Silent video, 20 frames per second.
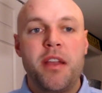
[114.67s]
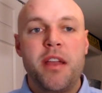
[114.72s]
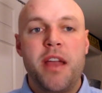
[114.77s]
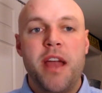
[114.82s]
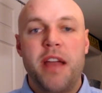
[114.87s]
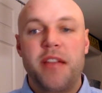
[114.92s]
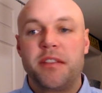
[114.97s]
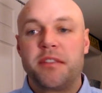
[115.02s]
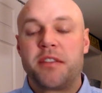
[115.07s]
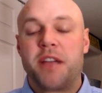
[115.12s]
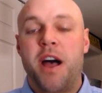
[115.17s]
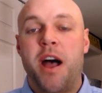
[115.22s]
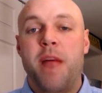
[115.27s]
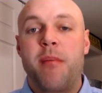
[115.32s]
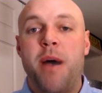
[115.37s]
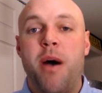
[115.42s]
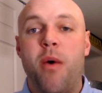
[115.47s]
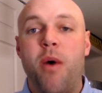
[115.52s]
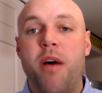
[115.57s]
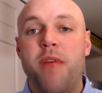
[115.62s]
at the time.
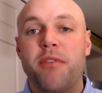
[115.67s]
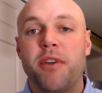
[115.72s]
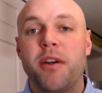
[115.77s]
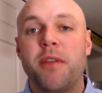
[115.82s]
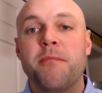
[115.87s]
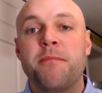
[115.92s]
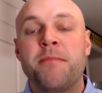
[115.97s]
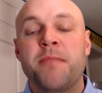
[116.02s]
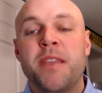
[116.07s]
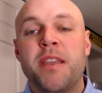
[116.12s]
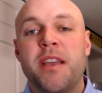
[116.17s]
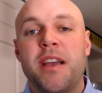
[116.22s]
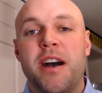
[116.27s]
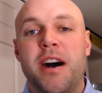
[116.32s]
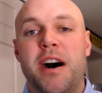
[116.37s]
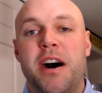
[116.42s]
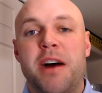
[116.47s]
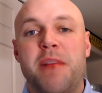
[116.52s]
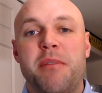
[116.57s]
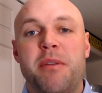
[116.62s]
However,
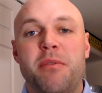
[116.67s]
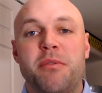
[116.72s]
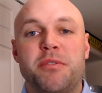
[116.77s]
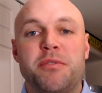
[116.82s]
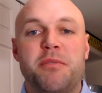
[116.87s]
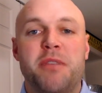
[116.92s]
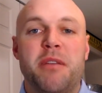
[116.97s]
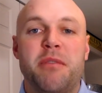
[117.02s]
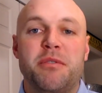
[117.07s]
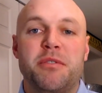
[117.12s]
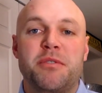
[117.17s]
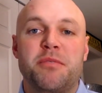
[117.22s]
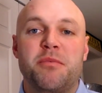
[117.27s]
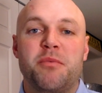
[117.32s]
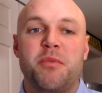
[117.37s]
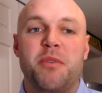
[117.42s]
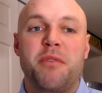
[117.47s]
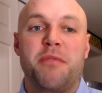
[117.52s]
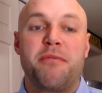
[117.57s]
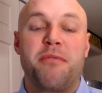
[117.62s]
it was
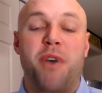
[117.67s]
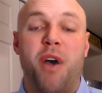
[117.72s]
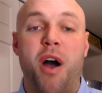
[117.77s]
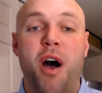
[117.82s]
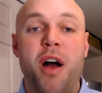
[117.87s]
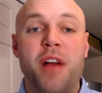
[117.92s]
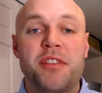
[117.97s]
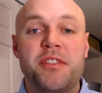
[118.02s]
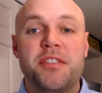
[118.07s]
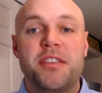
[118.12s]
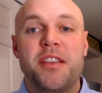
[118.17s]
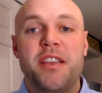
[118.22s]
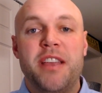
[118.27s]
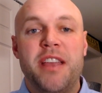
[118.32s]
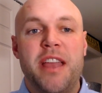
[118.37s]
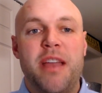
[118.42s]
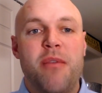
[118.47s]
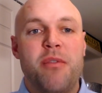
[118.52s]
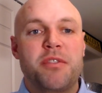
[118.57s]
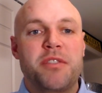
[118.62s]
for us,
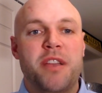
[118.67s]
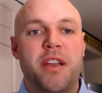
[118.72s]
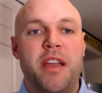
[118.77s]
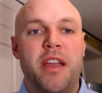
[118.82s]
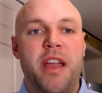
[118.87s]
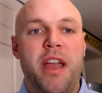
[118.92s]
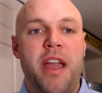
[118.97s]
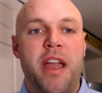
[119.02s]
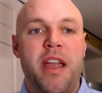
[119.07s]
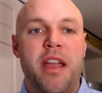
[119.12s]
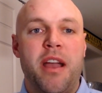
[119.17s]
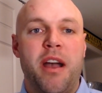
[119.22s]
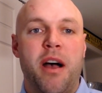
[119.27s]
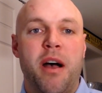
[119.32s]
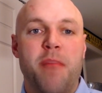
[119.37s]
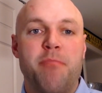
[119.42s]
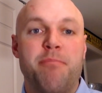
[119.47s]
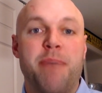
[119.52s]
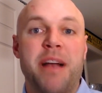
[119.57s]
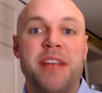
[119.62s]
it was
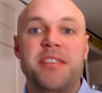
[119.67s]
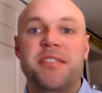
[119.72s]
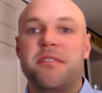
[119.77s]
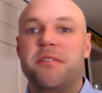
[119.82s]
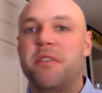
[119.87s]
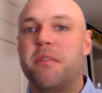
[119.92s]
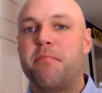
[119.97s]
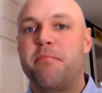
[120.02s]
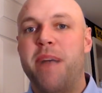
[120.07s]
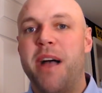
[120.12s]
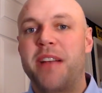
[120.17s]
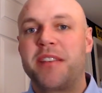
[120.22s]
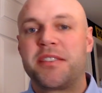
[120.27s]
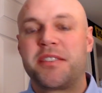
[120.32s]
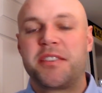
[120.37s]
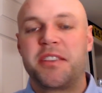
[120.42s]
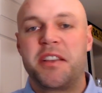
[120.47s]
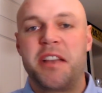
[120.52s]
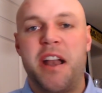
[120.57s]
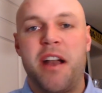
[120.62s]
a best of the best
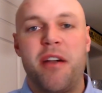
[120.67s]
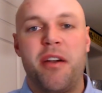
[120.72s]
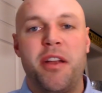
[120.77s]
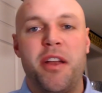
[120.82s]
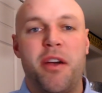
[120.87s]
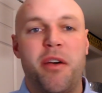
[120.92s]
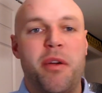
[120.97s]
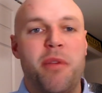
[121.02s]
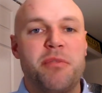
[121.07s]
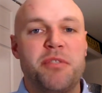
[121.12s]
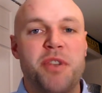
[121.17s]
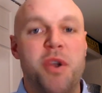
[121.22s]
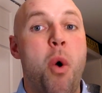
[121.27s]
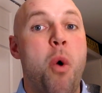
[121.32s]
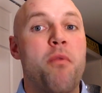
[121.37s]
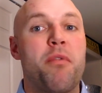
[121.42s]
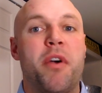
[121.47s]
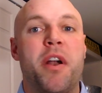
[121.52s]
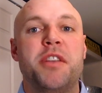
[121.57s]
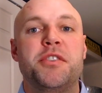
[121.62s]
scenario. It was an
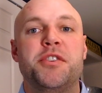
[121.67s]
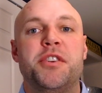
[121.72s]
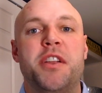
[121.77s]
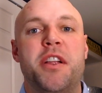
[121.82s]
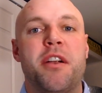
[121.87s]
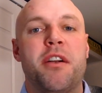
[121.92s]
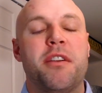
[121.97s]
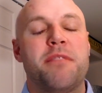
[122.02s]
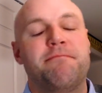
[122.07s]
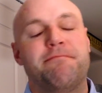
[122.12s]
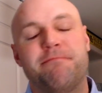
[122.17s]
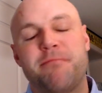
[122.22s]
over-engineered,